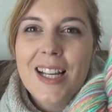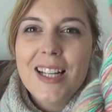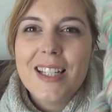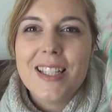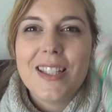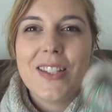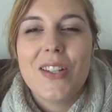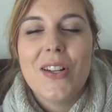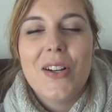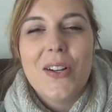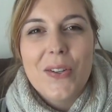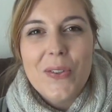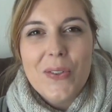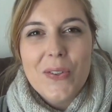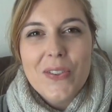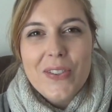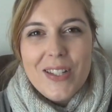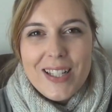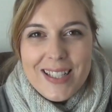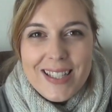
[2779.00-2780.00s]
So
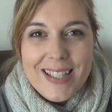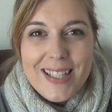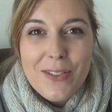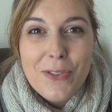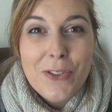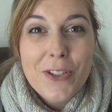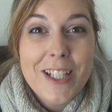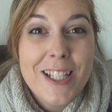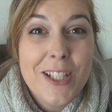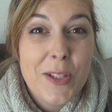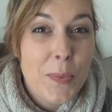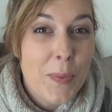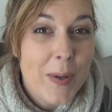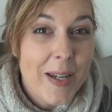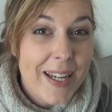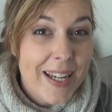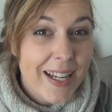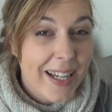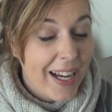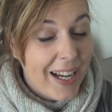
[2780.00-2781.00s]
that's it for this
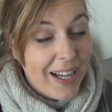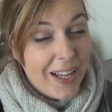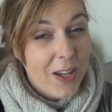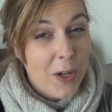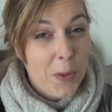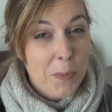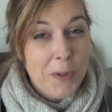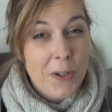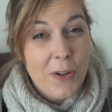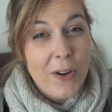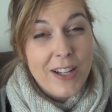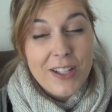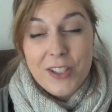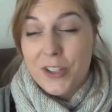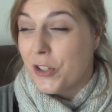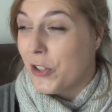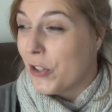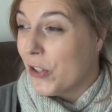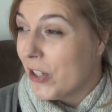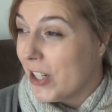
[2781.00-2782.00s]
week. I hope you
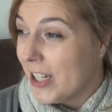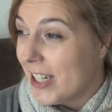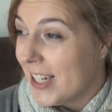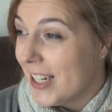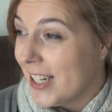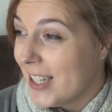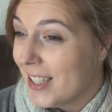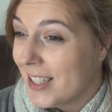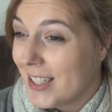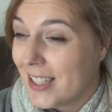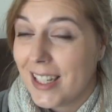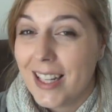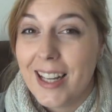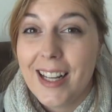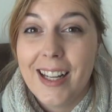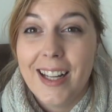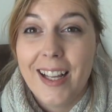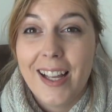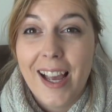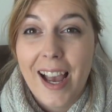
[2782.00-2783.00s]
enjoyed it.
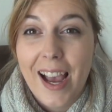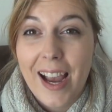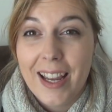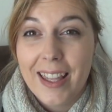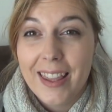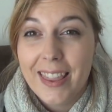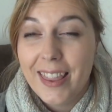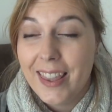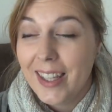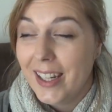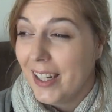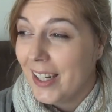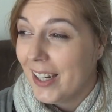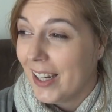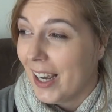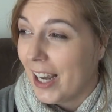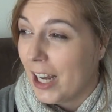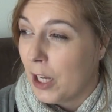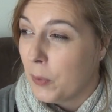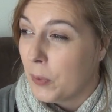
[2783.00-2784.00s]
I think
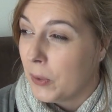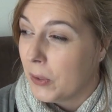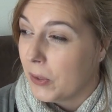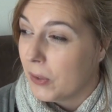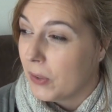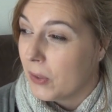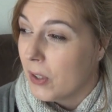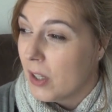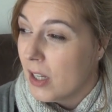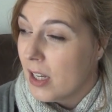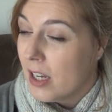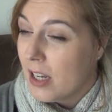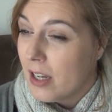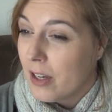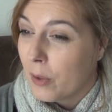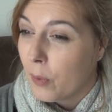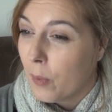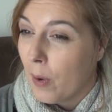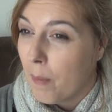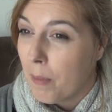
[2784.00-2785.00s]
I will
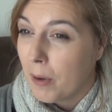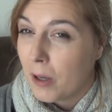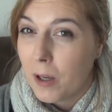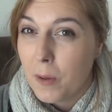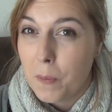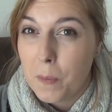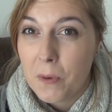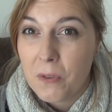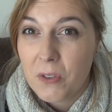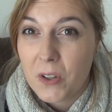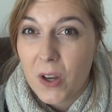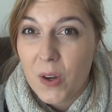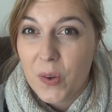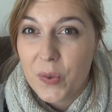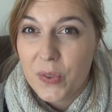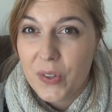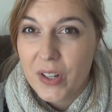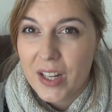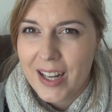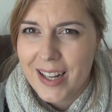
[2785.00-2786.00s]
grab a cup of
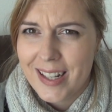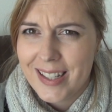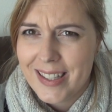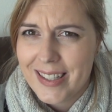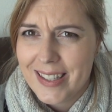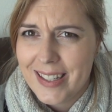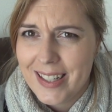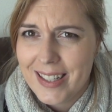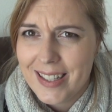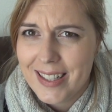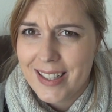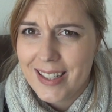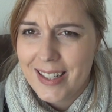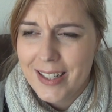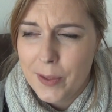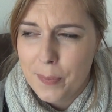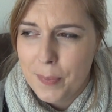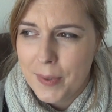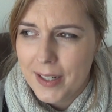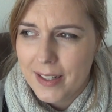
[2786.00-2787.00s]
coffee and sit a
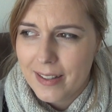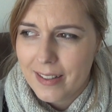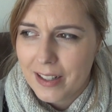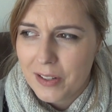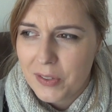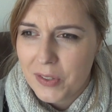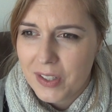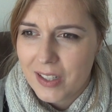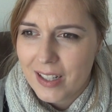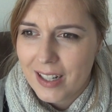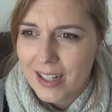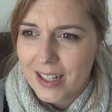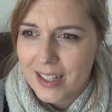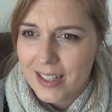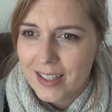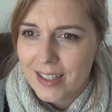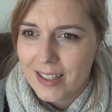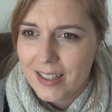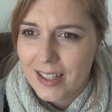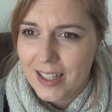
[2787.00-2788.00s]
little bit
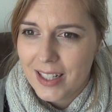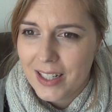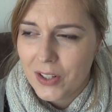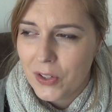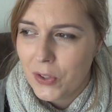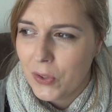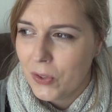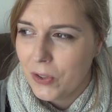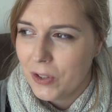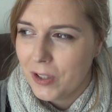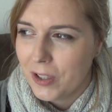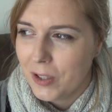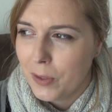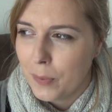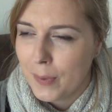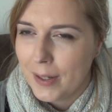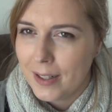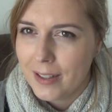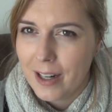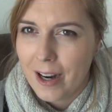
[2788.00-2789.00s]
outside in a corner
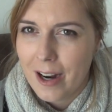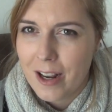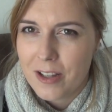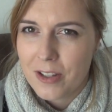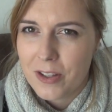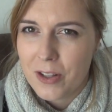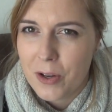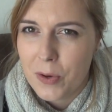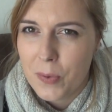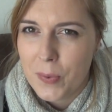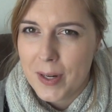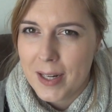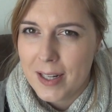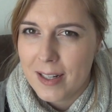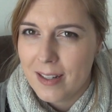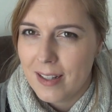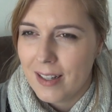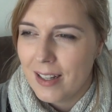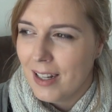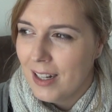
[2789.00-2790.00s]
where there is no
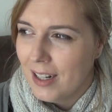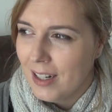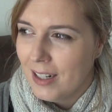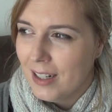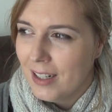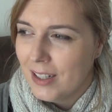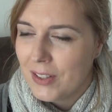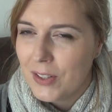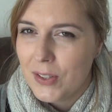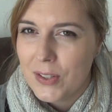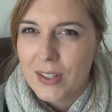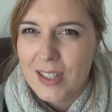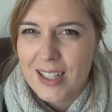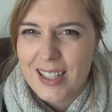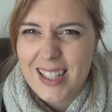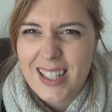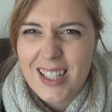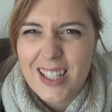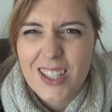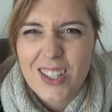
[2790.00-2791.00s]
wind to
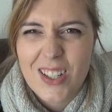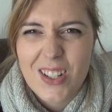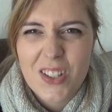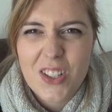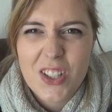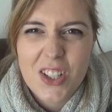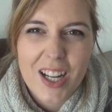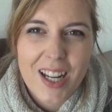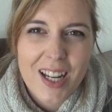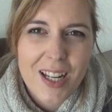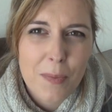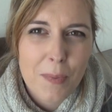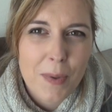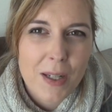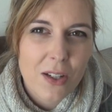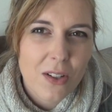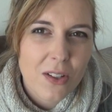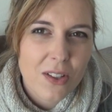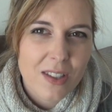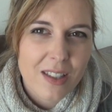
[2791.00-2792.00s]
sit in the sunshine,
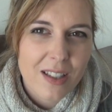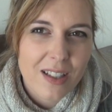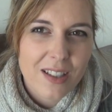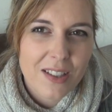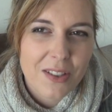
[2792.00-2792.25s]
because